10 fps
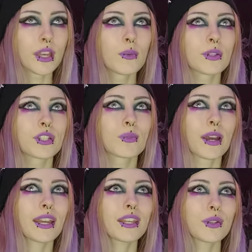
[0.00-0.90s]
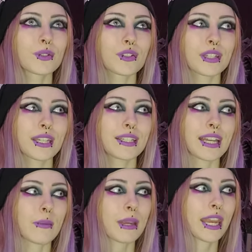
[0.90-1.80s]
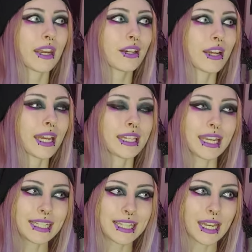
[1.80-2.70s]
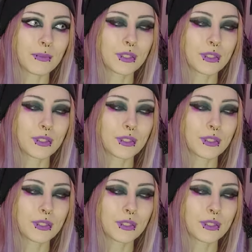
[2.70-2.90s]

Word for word: which is why I usually dye my hair at nighttime,